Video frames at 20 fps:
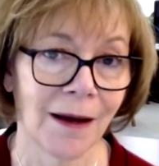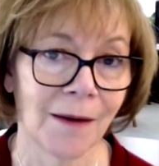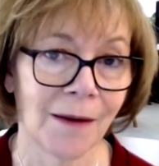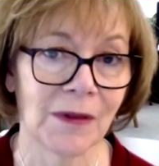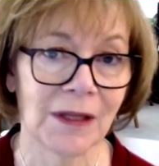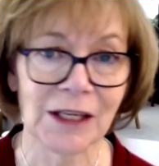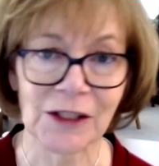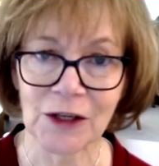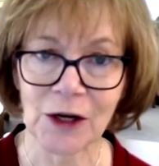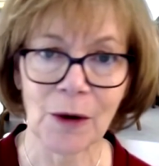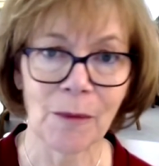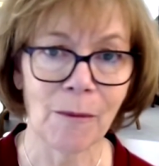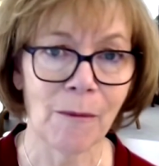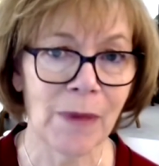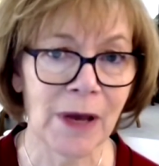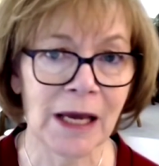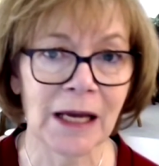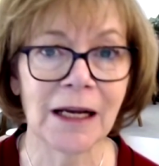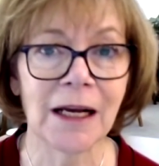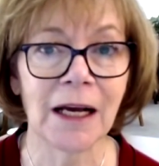These are
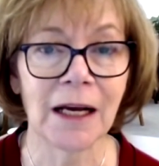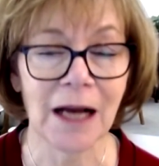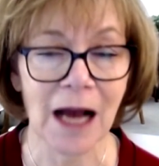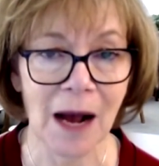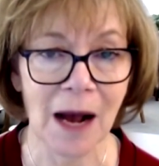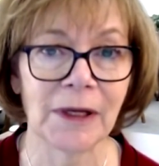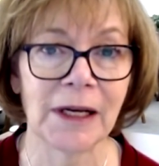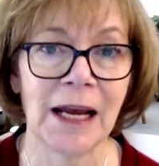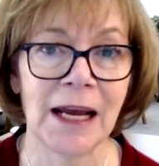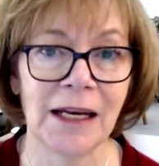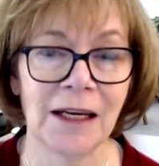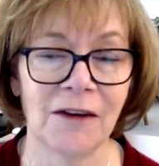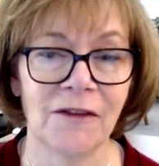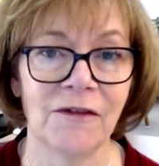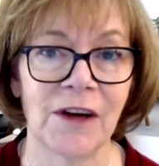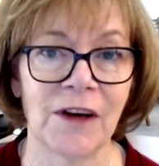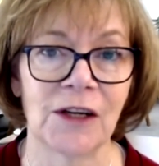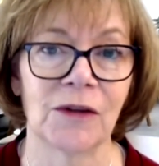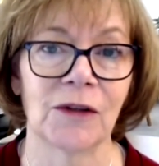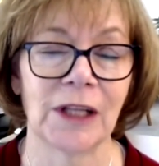big, complicated
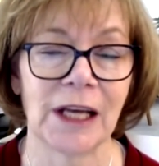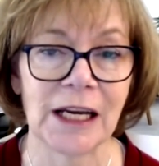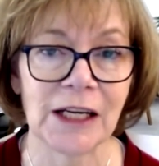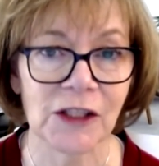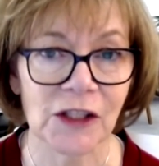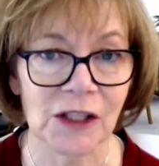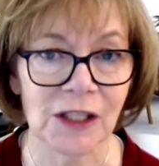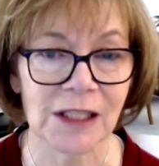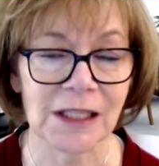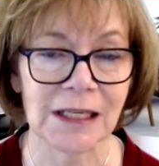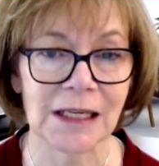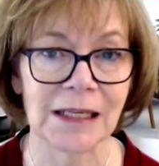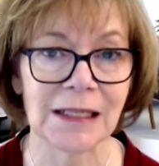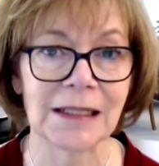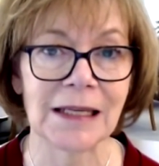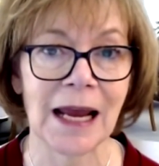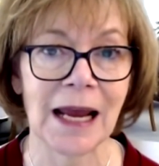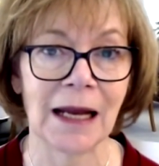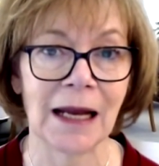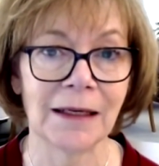federal
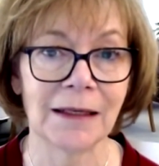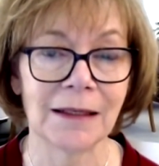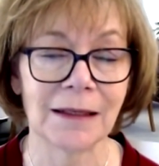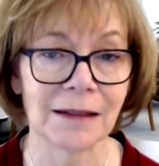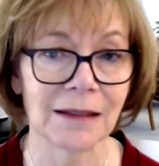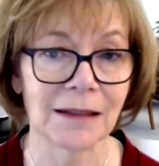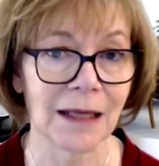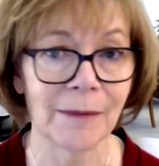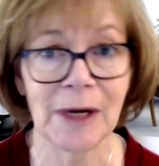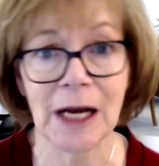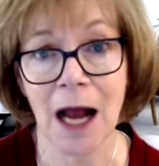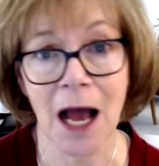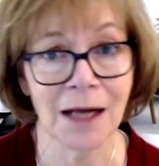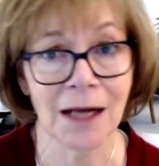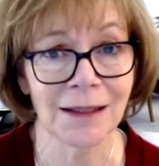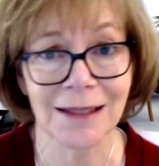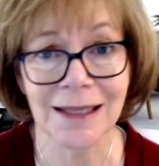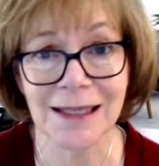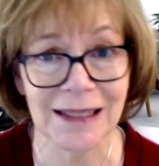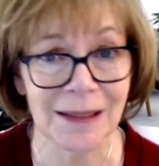agencies, and I mean,
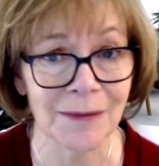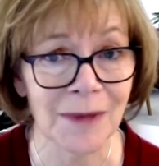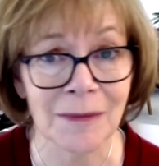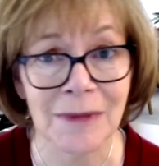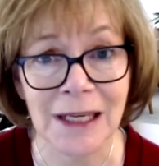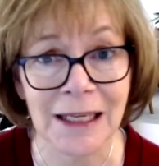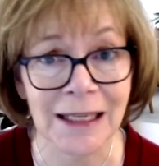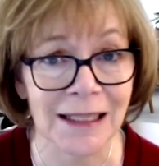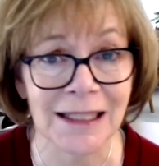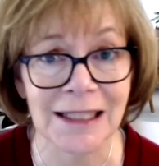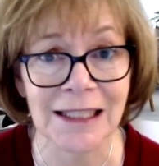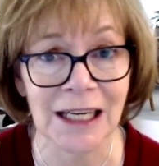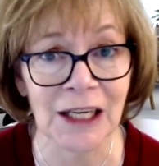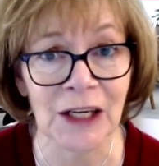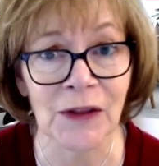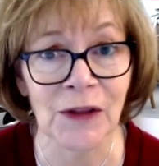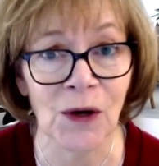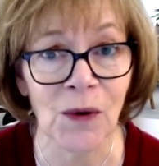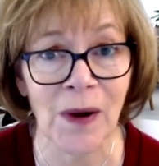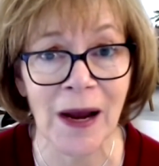honestly, sometimes they get stuck
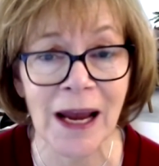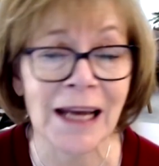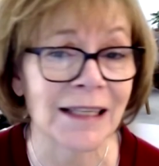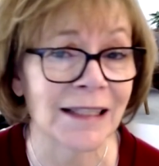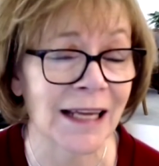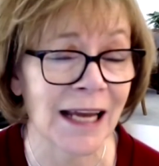in their ways.